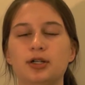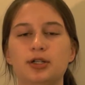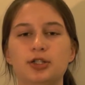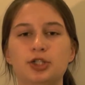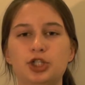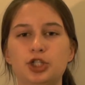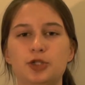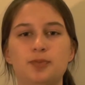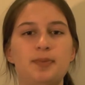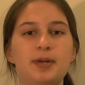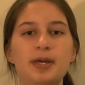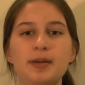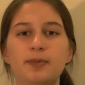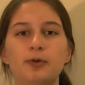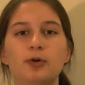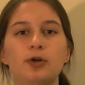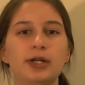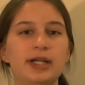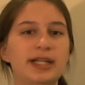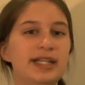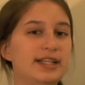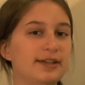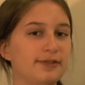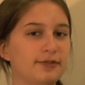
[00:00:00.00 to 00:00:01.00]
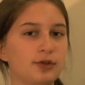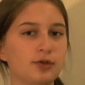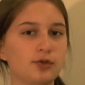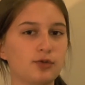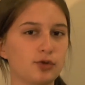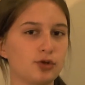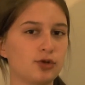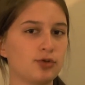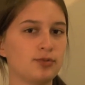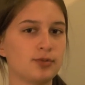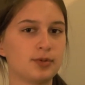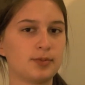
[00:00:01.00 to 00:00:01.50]
just people in different
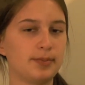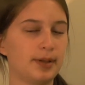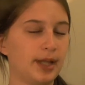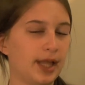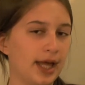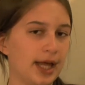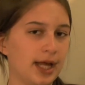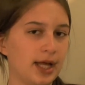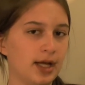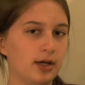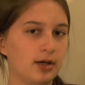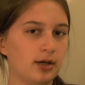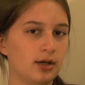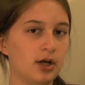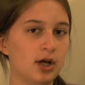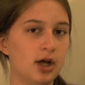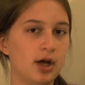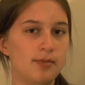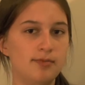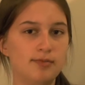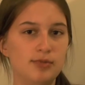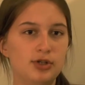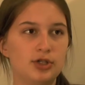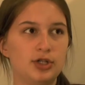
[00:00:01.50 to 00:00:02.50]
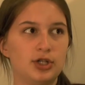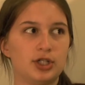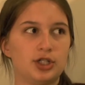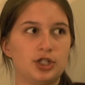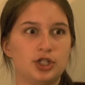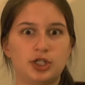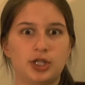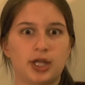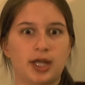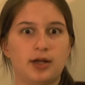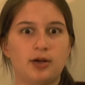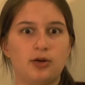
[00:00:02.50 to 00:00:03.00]
rooms playing music
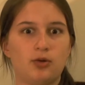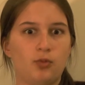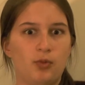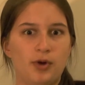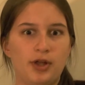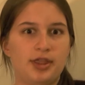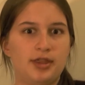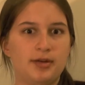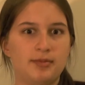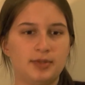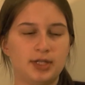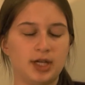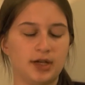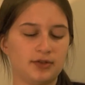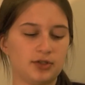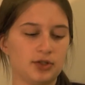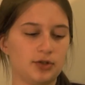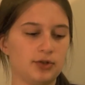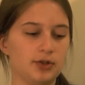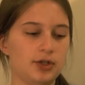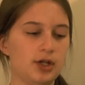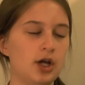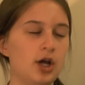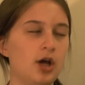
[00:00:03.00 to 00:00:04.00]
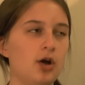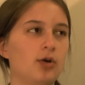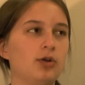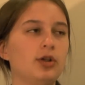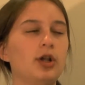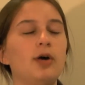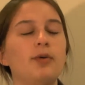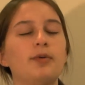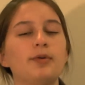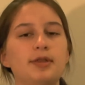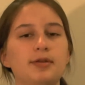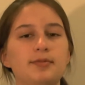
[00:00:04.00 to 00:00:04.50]
just like with themselves, so
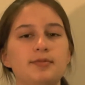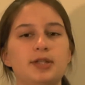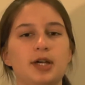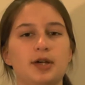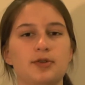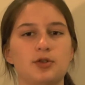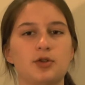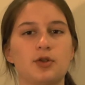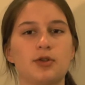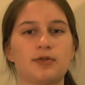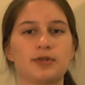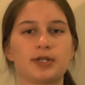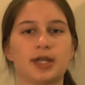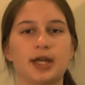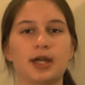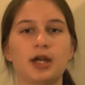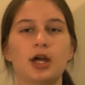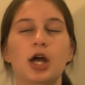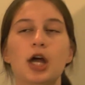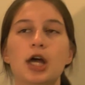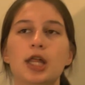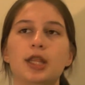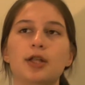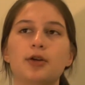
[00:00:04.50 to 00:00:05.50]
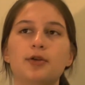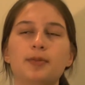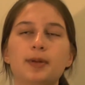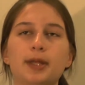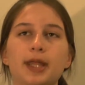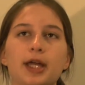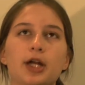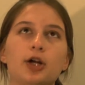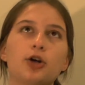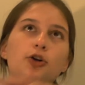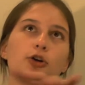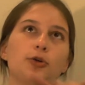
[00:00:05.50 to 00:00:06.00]
not with themselves, so there'd be
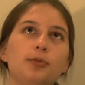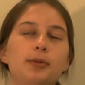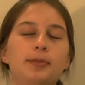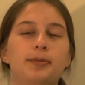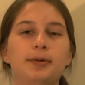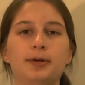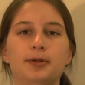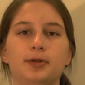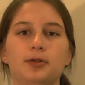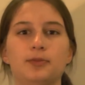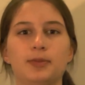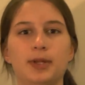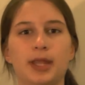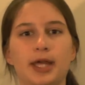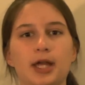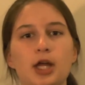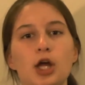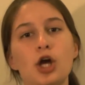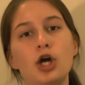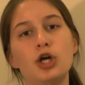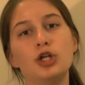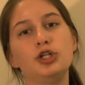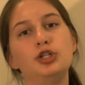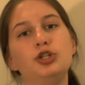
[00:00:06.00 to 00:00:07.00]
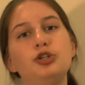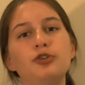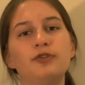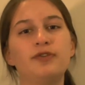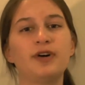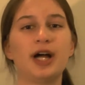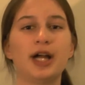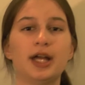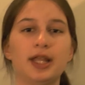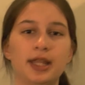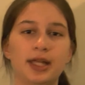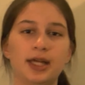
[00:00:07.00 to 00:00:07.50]
like a group of people and there'd be like 2
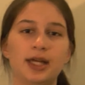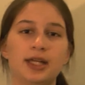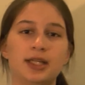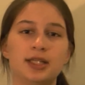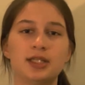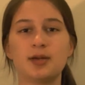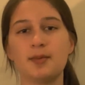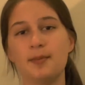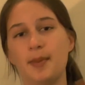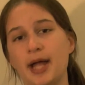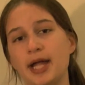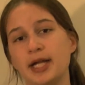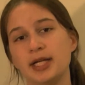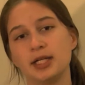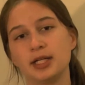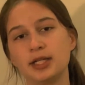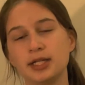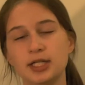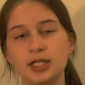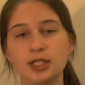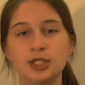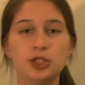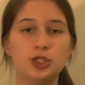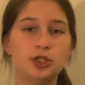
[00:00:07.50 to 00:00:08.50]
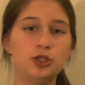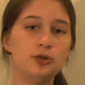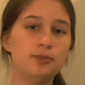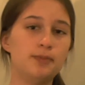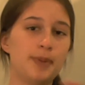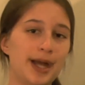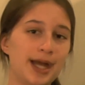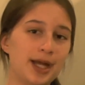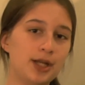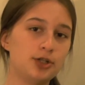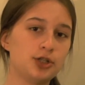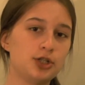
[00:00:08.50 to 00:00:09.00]
violins, a mandolin, 2
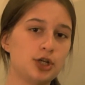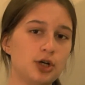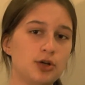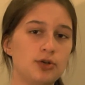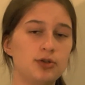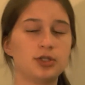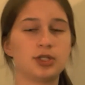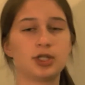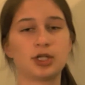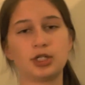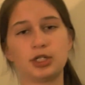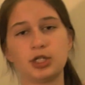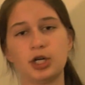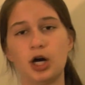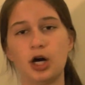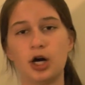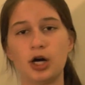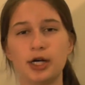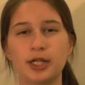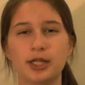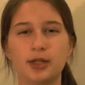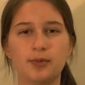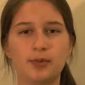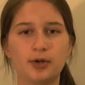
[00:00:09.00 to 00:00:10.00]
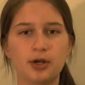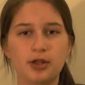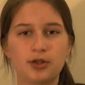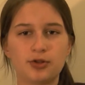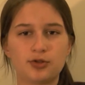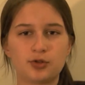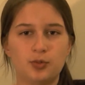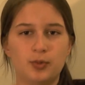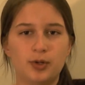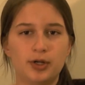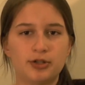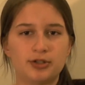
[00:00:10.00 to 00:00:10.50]
banjos, a guitar, and then one
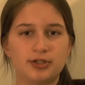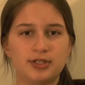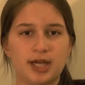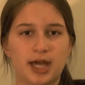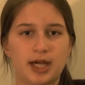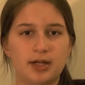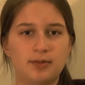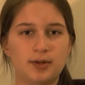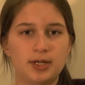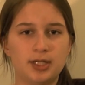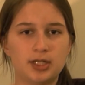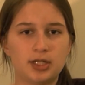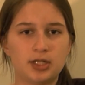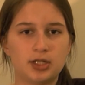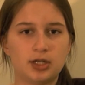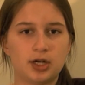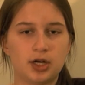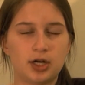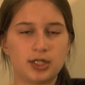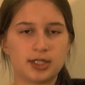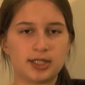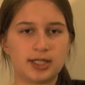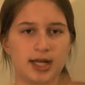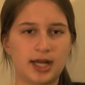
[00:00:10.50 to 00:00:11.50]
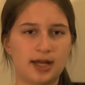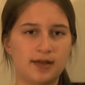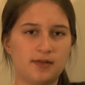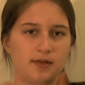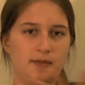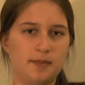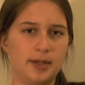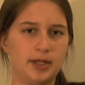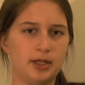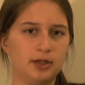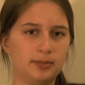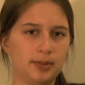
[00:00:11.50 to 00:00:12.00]
of those weird sideways guitars that has the
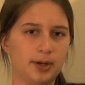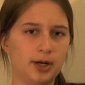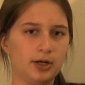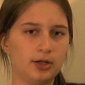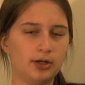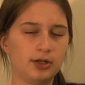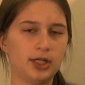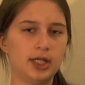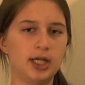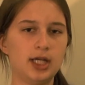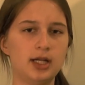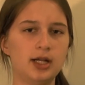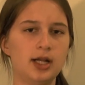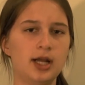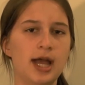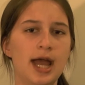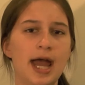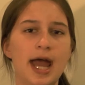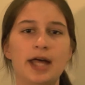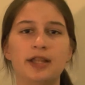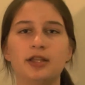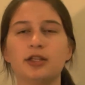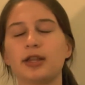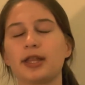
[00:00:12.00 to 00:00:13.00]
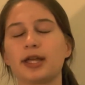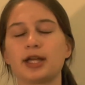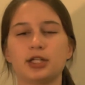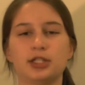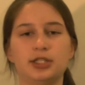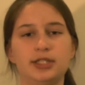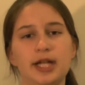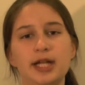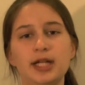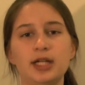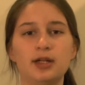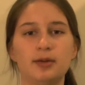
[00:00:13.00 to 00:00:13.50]
metal part on it, and then like a
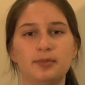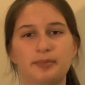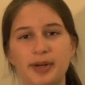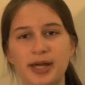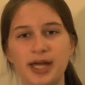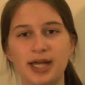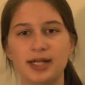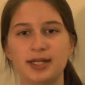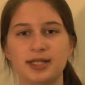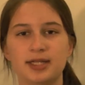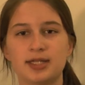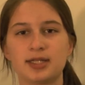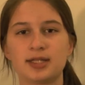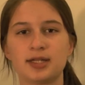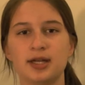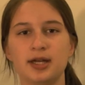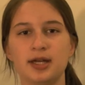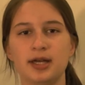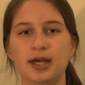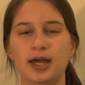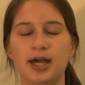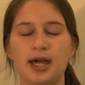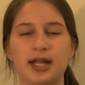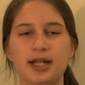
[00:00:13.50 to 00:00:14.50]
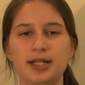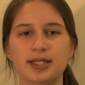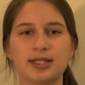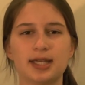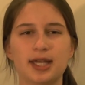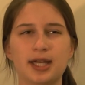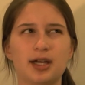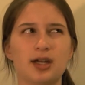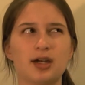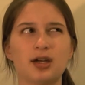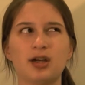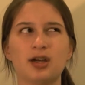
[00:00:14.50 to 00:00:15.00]
stand-up bass. And it's
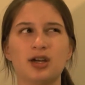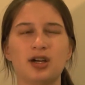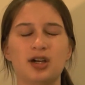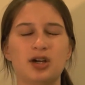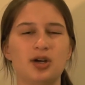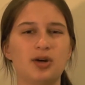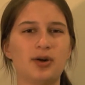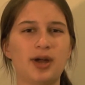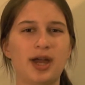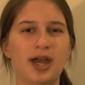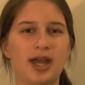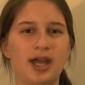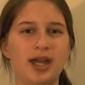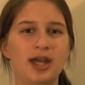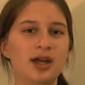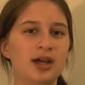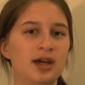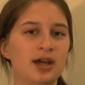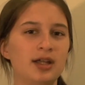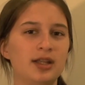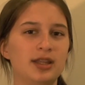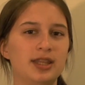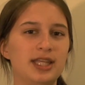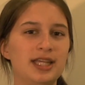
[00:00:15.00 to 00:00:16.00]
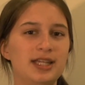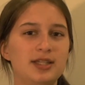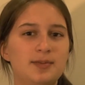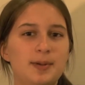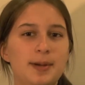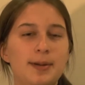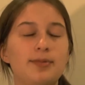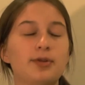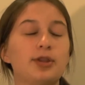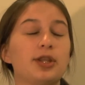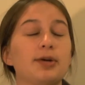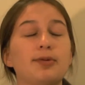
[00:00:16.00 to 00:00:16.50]
like, okay, these
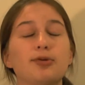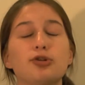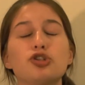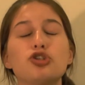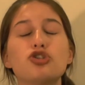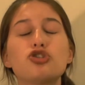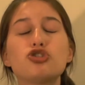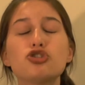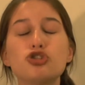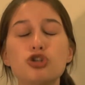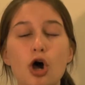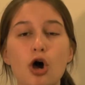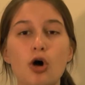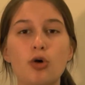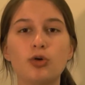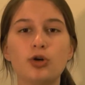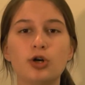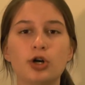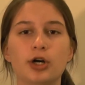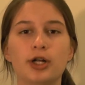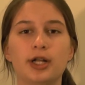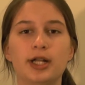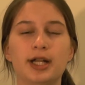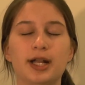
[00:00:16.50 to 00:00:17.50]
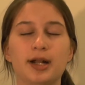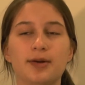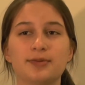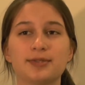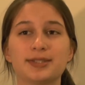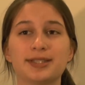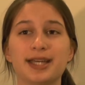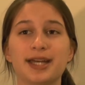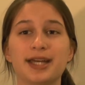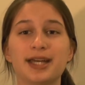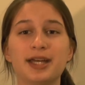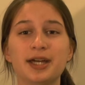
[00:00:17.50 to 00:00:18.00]
people, they were so good. And I
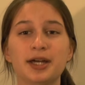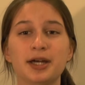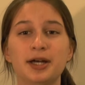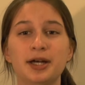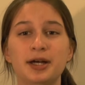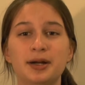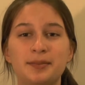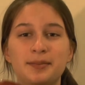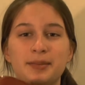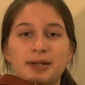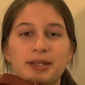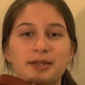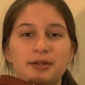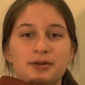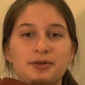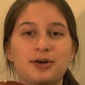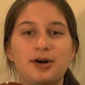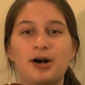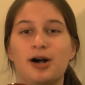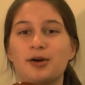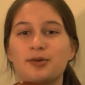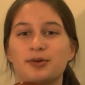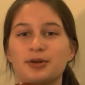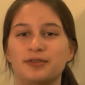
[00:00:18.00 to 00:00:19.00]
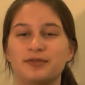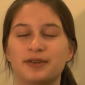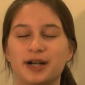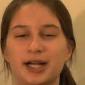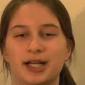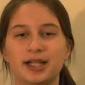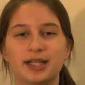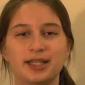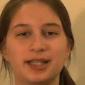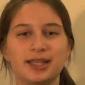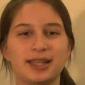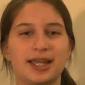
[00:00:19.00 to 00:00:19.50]
was like, my little awkward
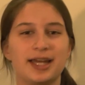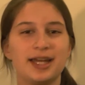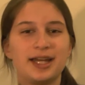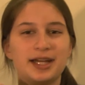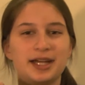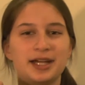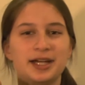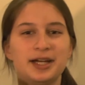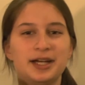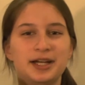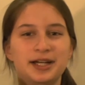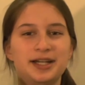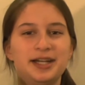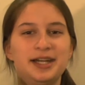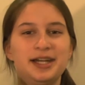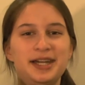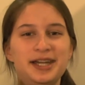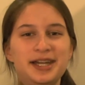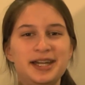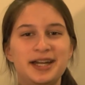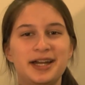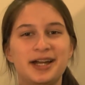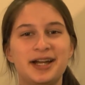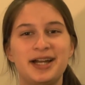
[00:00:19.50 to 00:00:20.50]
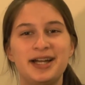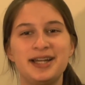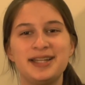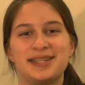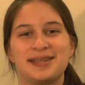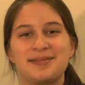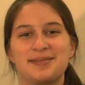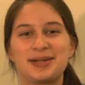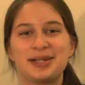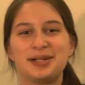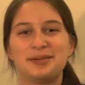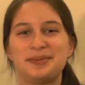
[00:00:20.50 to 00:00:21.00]
violin, like, hey guys,
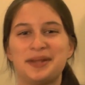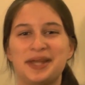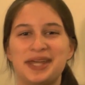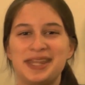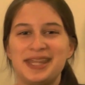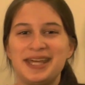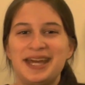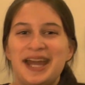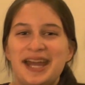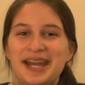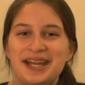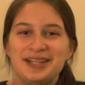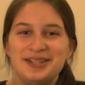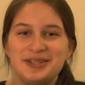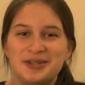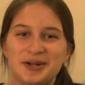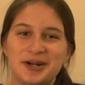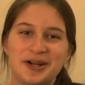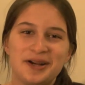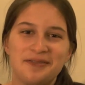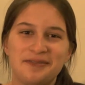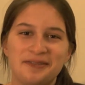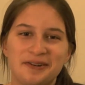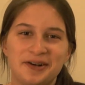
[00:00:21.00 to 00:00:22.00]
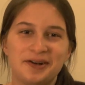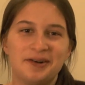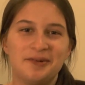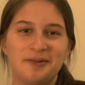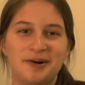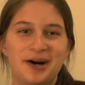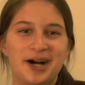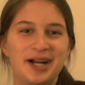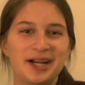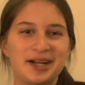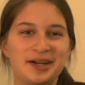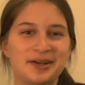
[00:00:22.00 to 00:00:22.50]
I'm gonna play the A string for a
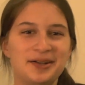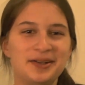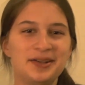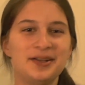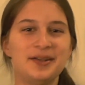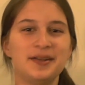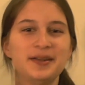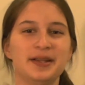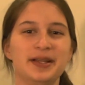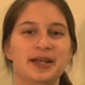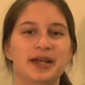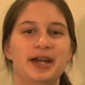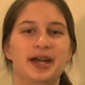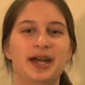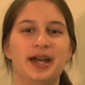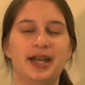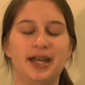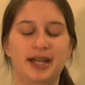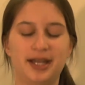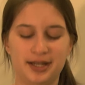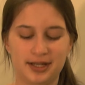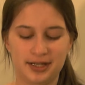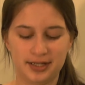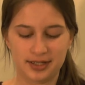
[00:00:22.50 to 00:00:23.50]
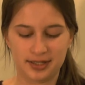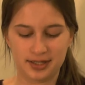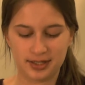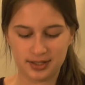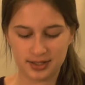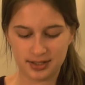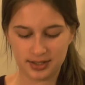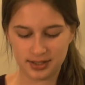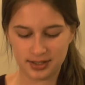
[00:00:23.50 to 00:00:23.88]
while. And